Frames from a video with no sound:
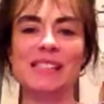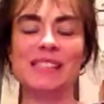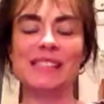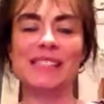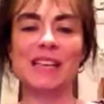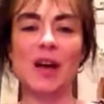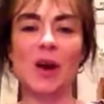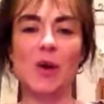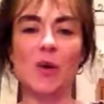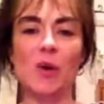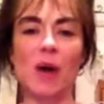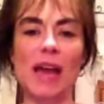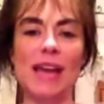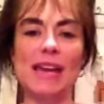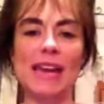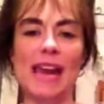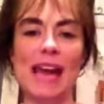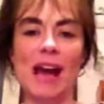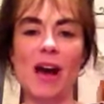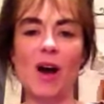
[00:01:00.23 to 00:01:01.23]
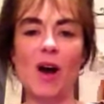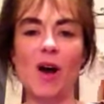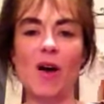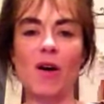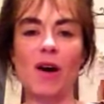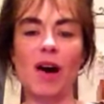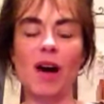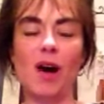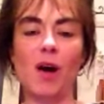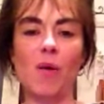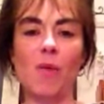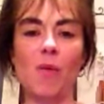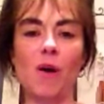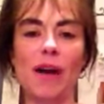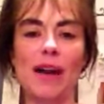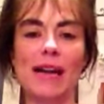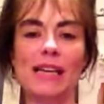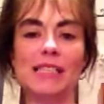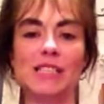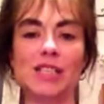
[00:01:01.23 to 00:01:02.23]
So now
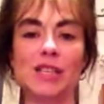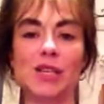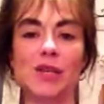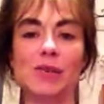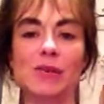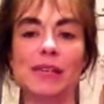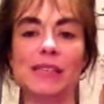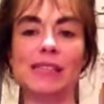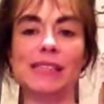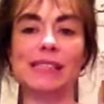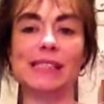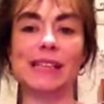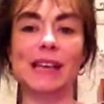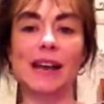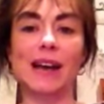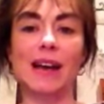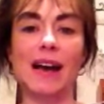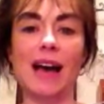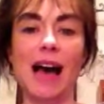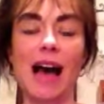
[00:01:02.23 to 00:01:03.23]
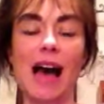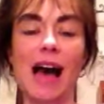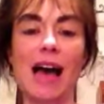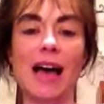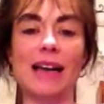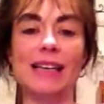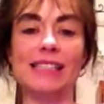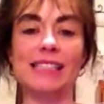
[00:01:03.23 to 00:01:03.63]
what I do is I